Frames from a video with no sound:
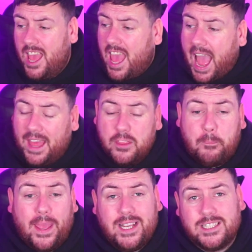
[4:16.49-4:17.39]
And the
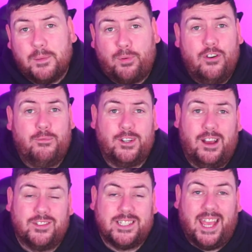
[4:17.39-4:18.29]
biggest improvement I've
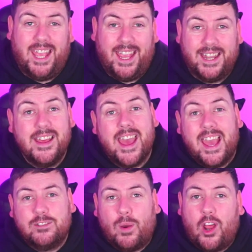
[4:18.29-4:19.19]
seen is
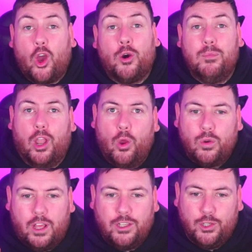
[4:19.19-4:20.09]
when I upload a
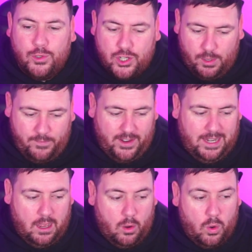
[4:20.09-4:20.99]
YouTube
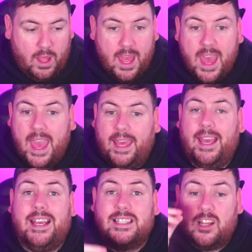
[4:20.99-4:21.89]
video, it
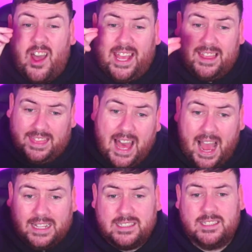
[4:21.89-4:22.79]
is like that.